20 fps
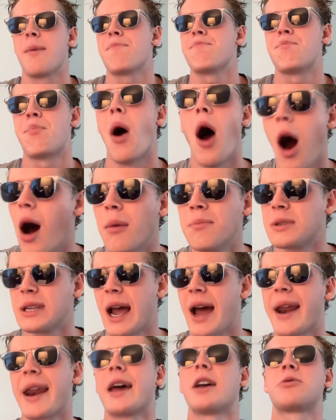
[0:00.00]
pumped
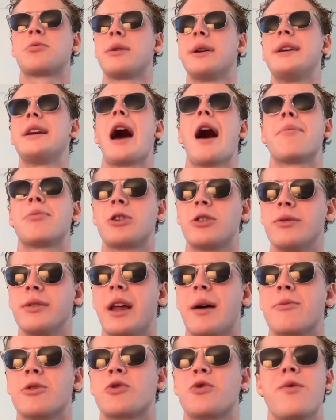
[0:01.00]
at astronomical
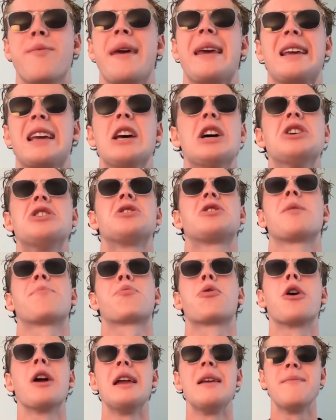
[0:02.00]
numbers. We make
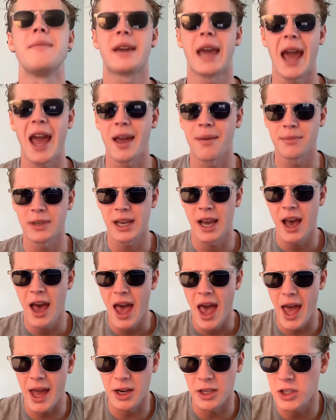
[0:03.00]
supreme games,
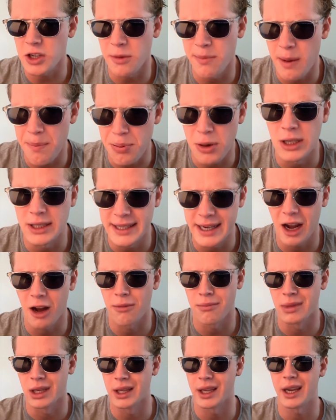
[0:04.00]
and it's going to be printing
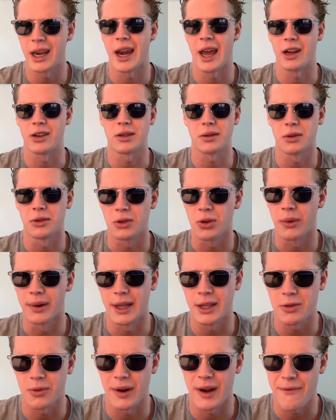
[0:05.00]
out millionaires through
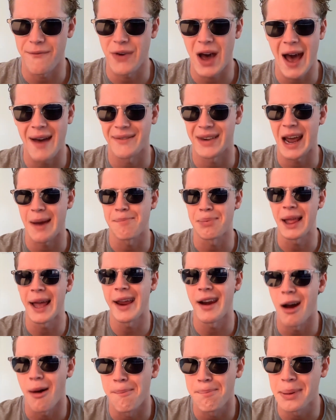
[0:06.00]
2025, and I
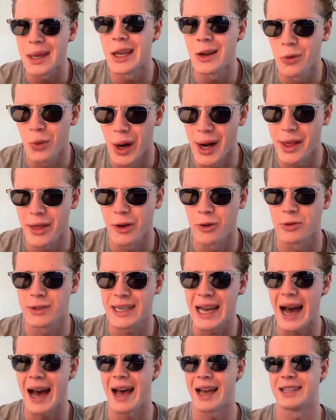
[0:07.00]
plan on being one of those
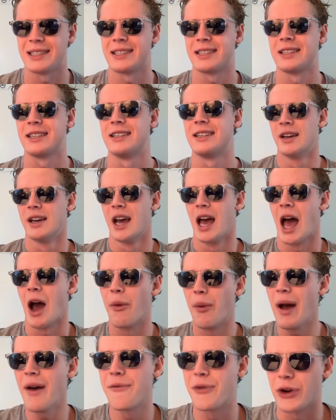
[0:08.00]
guys.
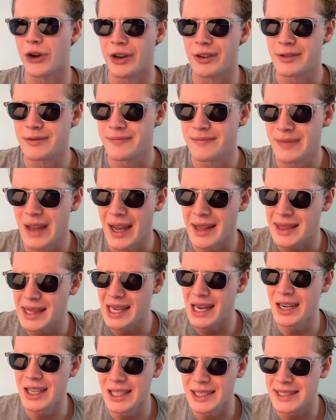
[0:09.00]
However, at the
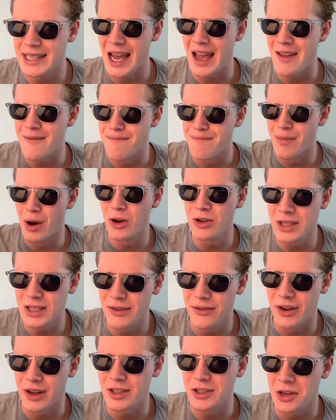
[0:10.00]
end of the day, most
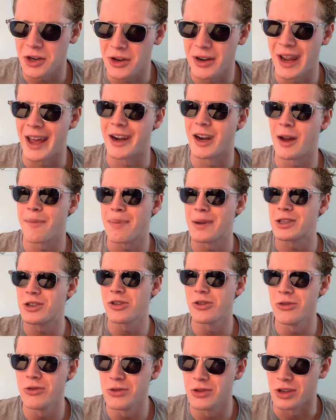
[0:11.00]
of us are going to end up as
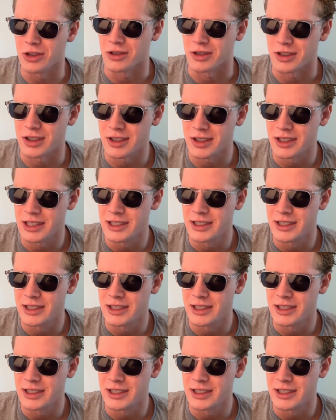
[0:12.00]
losers.